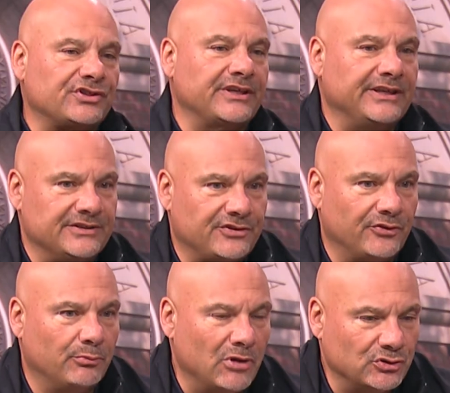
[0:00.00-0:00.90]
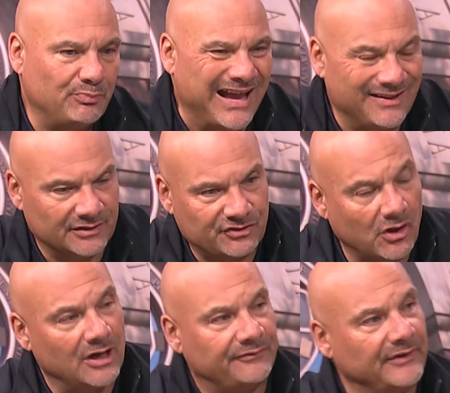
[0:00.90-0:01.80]
thing is they're the most balanced
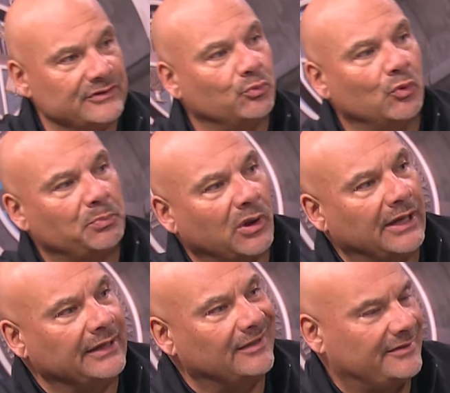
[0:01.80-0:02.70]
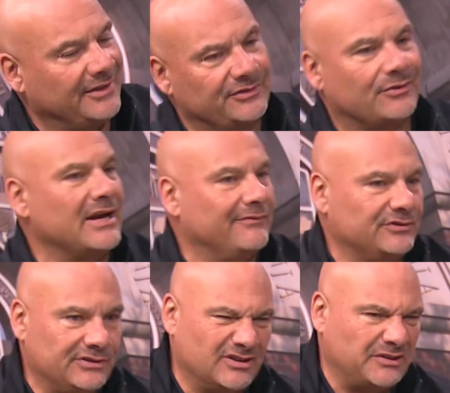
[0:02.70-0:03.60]
offense we'll play. I think they're
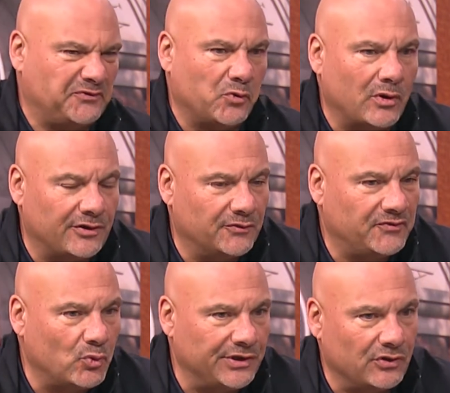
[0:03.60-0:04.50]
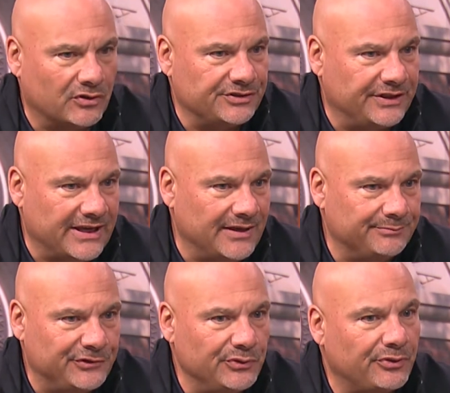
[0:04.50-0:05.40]
averaging like 440 yards a
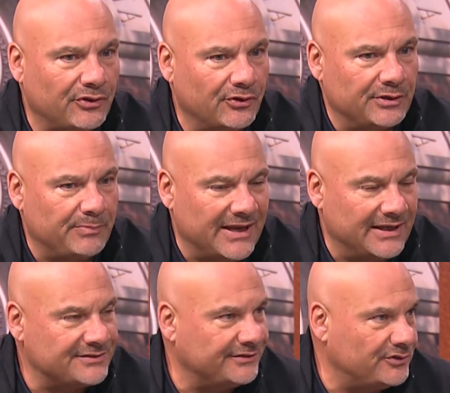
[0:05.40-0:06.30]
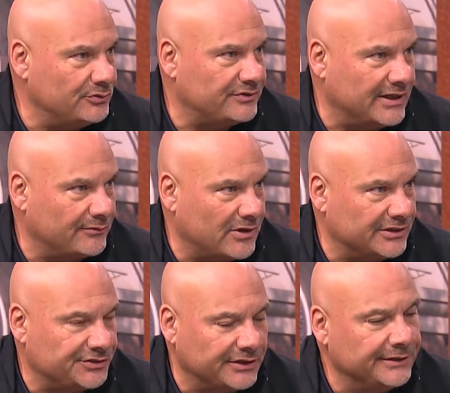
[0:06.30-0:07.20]
game, 230 passing, 210
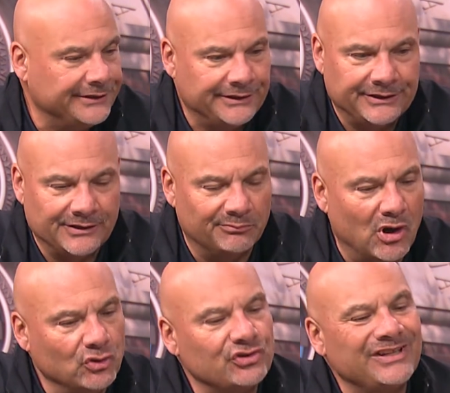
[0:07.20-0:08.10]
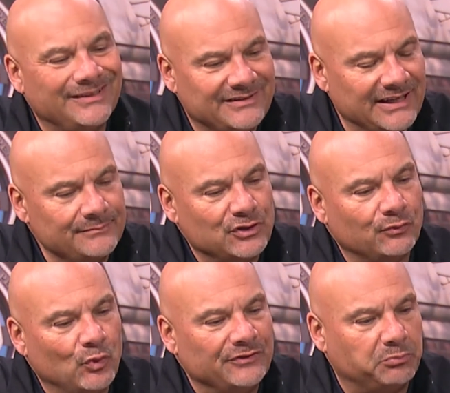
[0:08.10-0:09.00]
rushing. Most of the teams
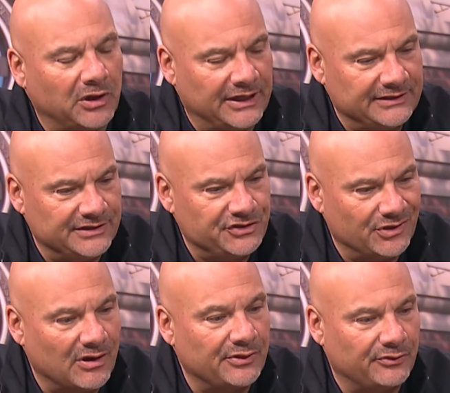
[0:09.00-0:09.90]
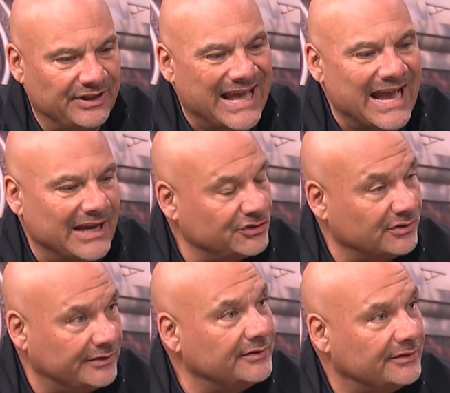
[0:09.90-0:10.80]
that we've played this year other than
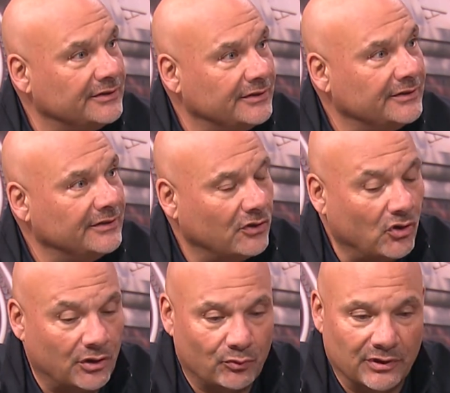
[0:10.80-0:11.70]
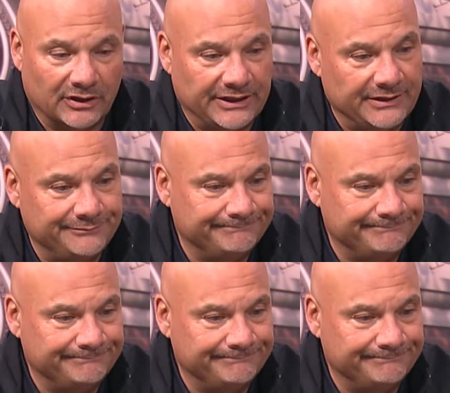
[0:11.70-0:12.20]
Ashland are really